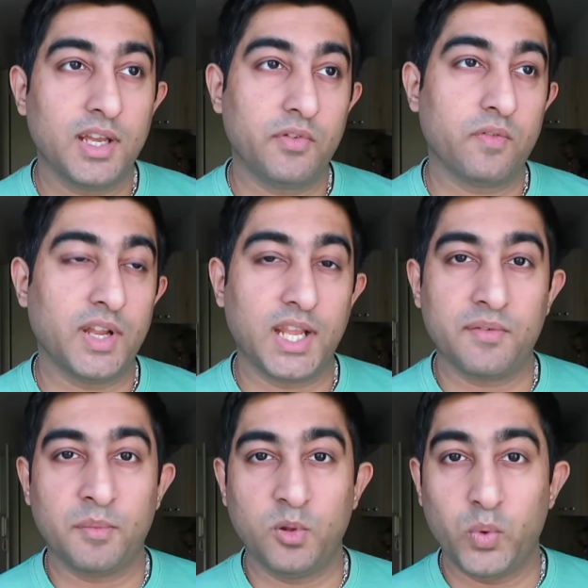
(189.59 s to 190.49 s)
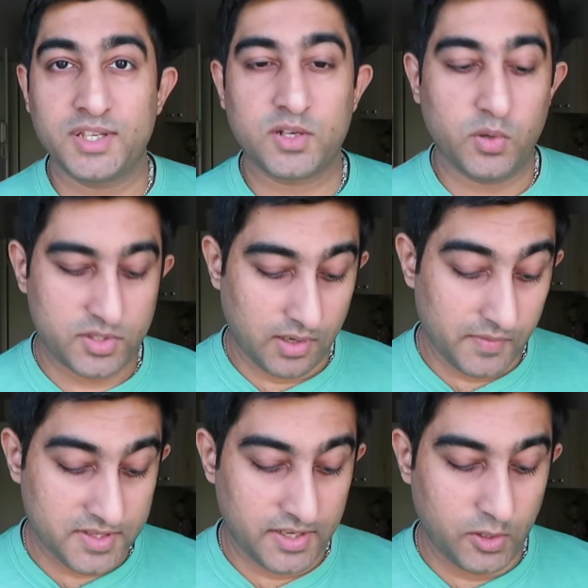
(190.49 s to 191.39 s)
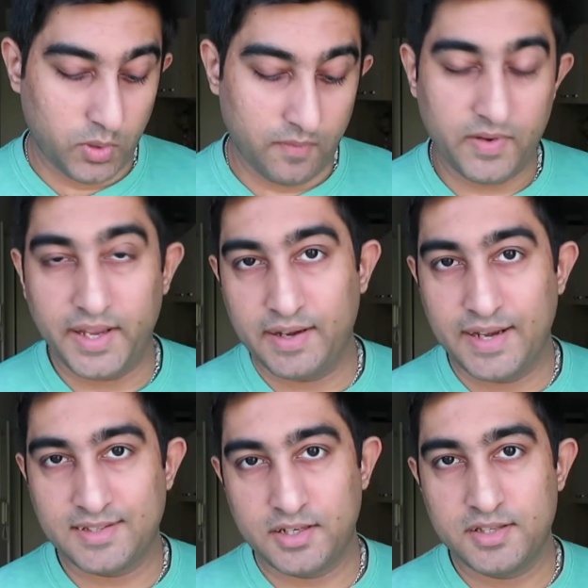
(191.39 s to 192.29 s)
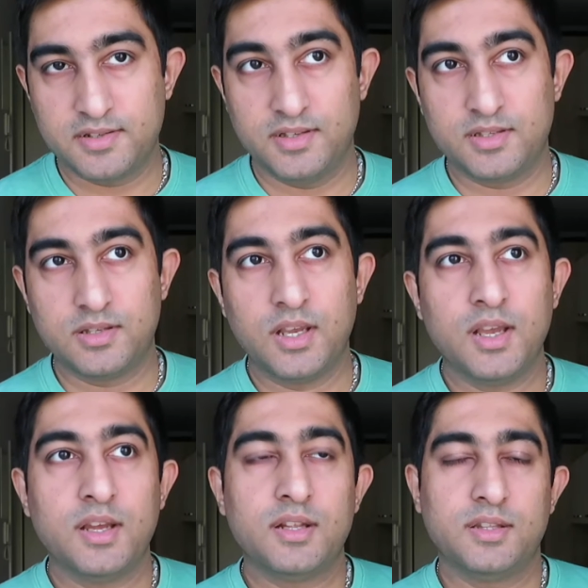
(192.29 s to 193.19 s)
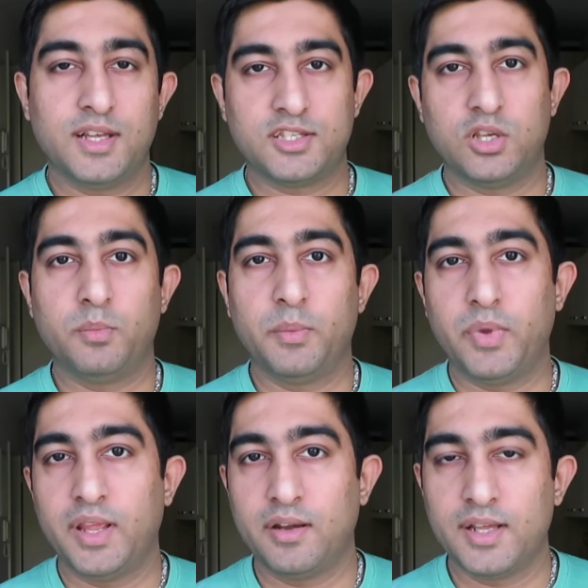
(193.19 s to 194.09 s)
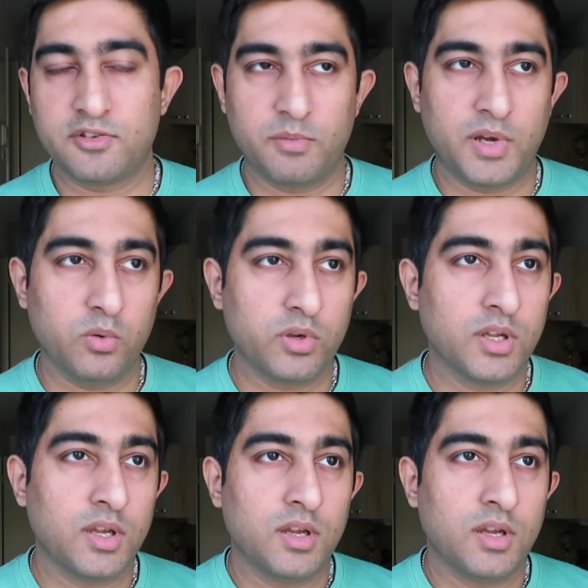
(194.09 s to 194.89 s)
If you're flying in from the west coast, obviously you are flying lesser distance, thus you'll be paying lesser amount.